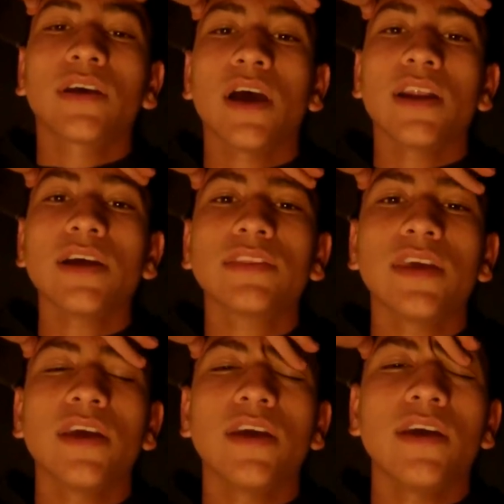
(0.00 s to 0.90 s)

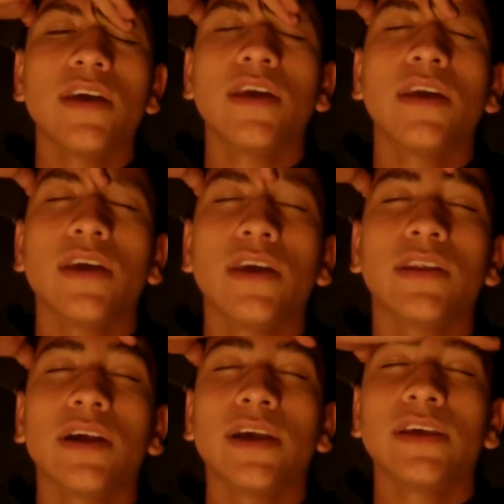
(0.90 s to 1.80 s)
Karate,
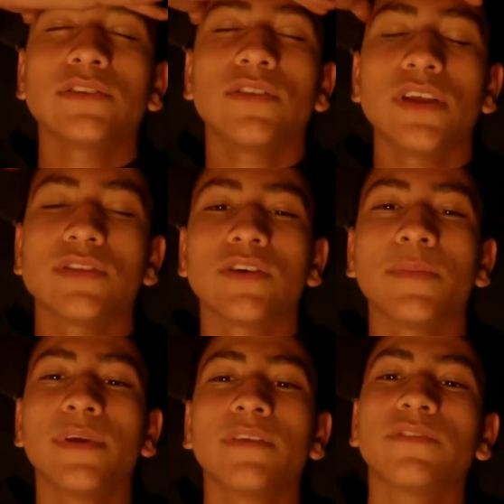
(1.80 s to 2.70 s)
and I entered a
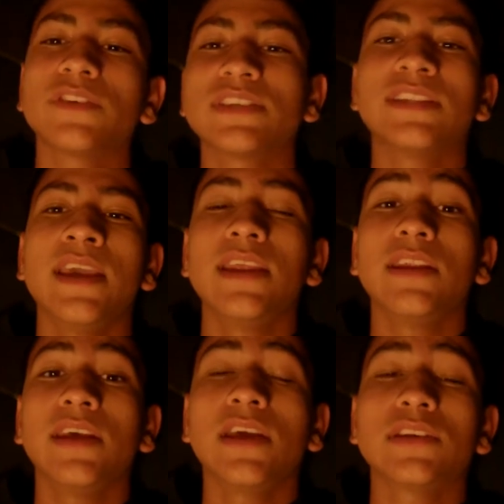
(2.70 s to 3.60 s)
tournament for state
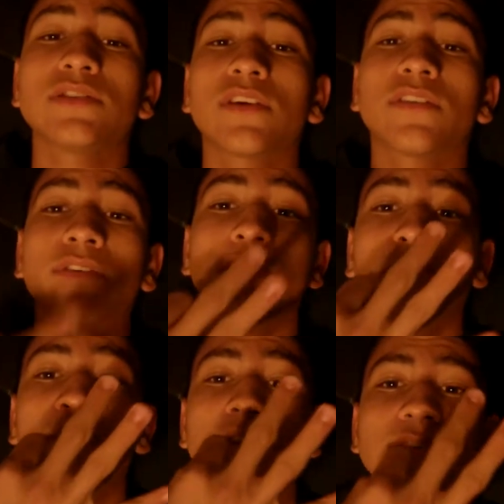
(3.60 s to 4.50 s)
and took
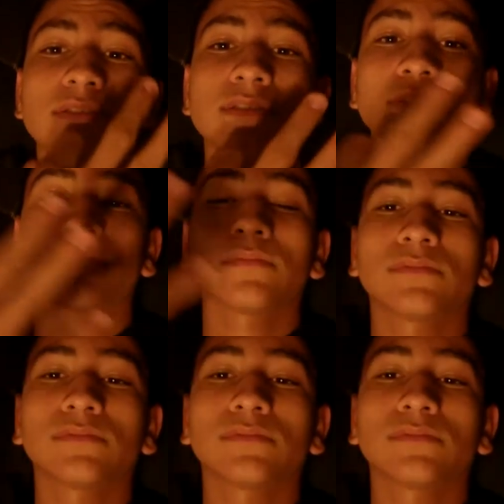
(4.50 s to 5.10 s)
third place.